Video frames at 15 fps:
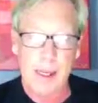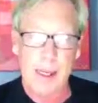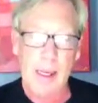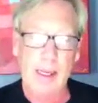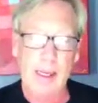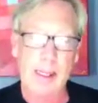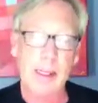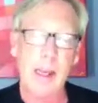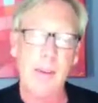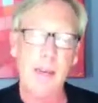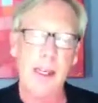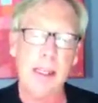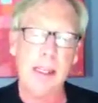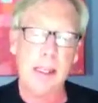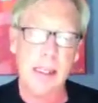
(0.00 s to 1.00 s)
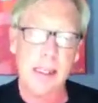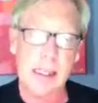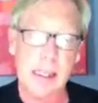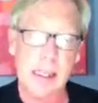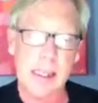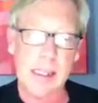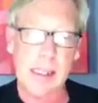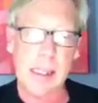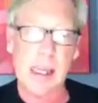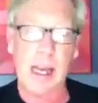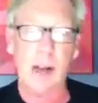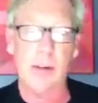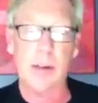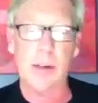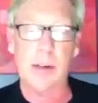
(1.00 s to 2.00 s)
In some instances, the
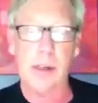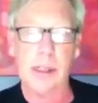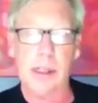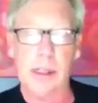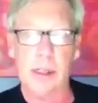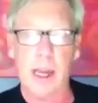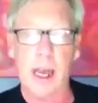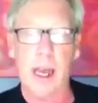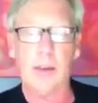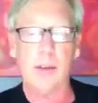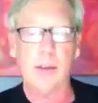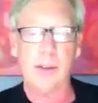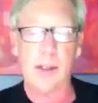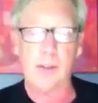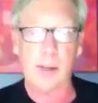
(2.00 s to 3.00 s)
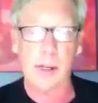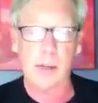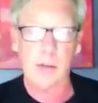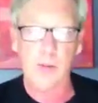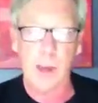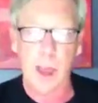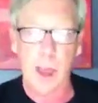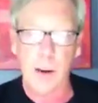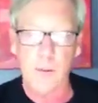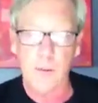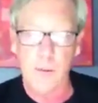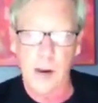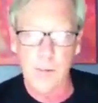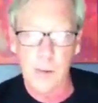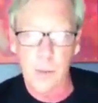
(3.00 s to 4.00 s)
elder siblings fell out of
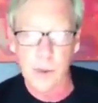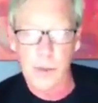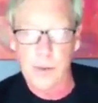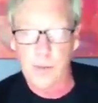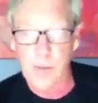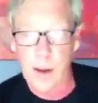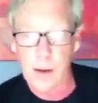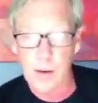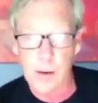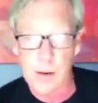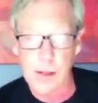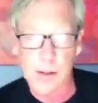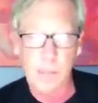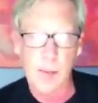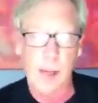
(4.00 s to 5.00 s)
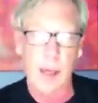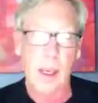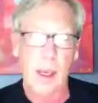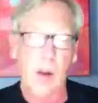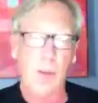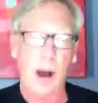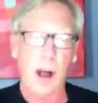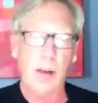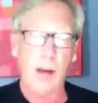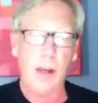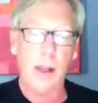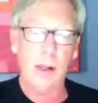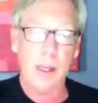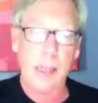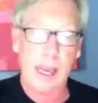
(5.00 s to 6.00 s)
favor with the founders, while in
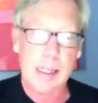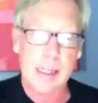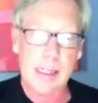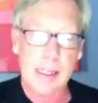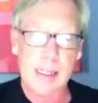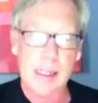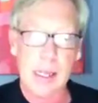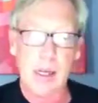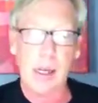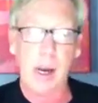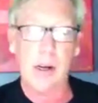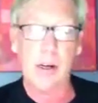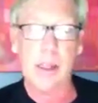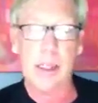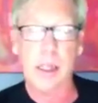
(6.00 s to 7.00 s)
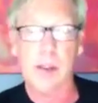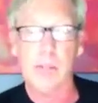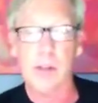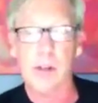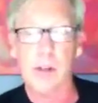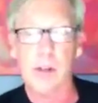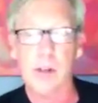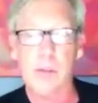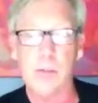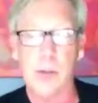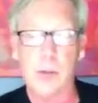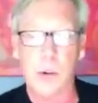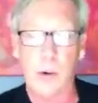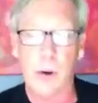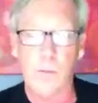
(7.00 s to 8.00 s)
other cases, a younger son assumed the
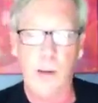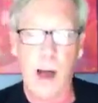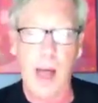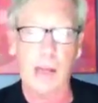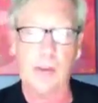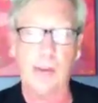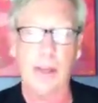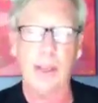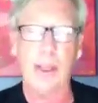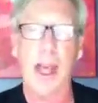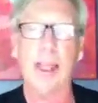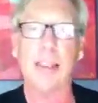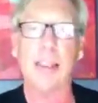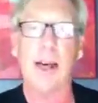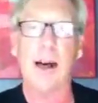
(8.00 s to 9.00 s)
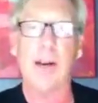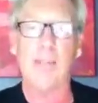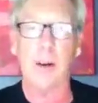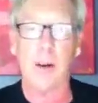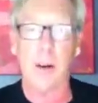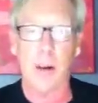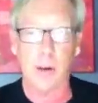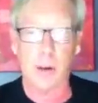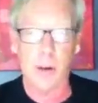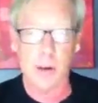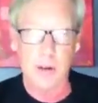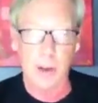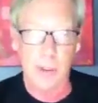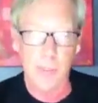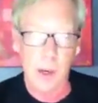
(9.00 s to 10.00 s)
role following the death of an elder
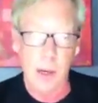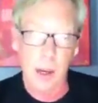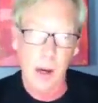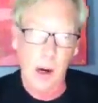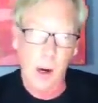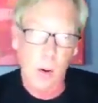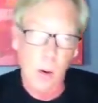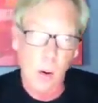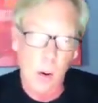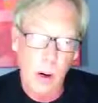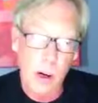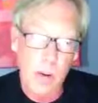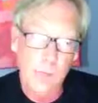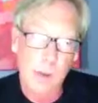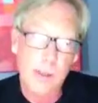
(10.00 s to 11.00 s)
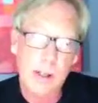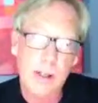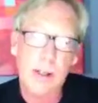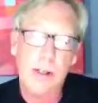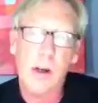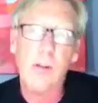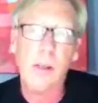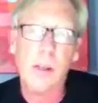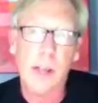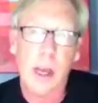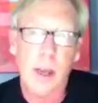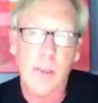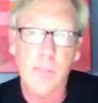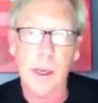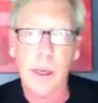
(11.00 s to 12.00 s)
son, or if there was no
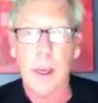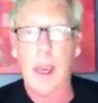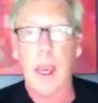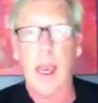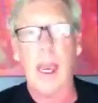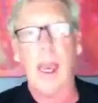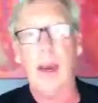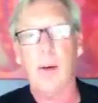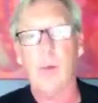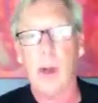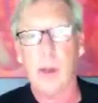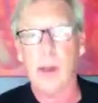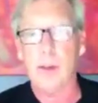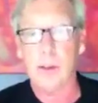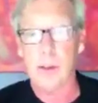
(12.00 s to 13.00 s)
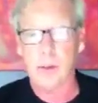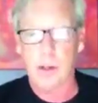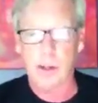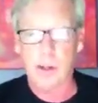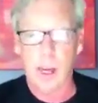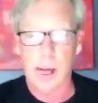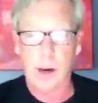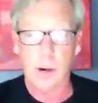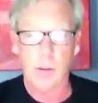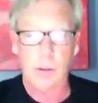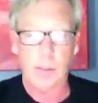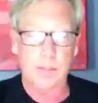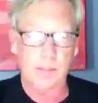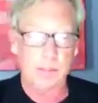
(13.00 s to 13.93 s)
son, a relative could take over.